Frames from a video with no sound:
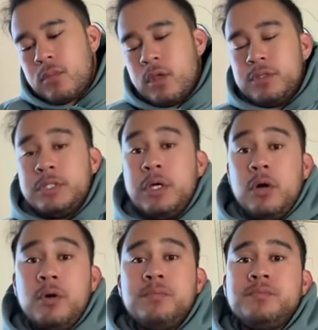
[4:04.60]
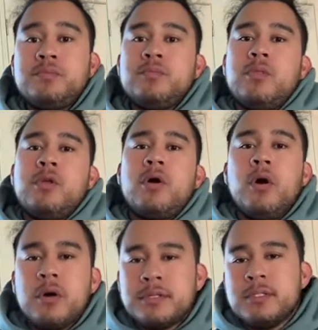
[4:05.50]
So there
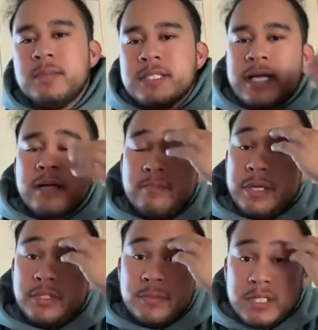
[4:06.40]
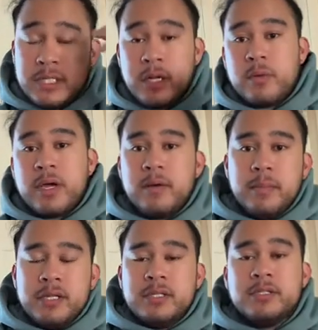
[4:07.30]
are some exact measurements that are
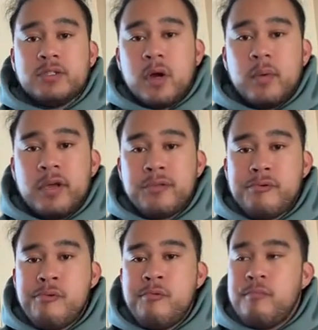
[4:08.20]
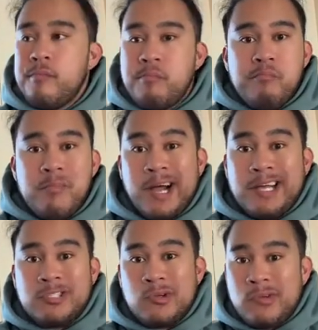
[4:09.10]
recommended to start with. I
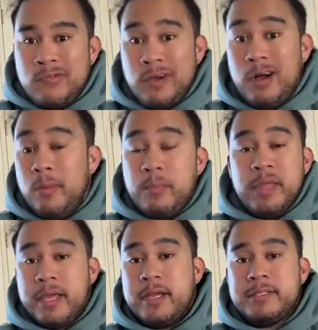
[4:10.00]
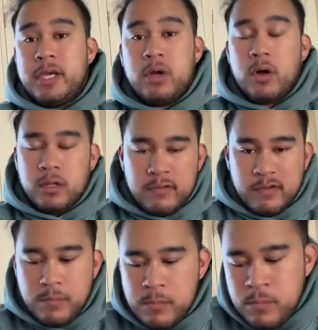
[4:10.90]
sort of up the ante on all of
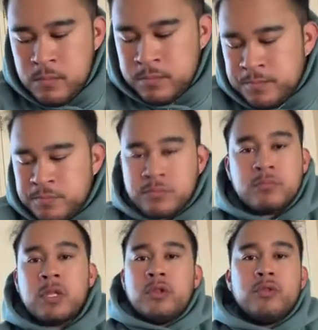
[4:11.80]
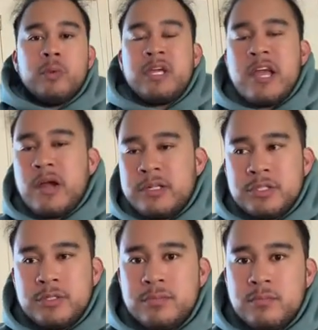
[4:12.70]
them. 3 carrots,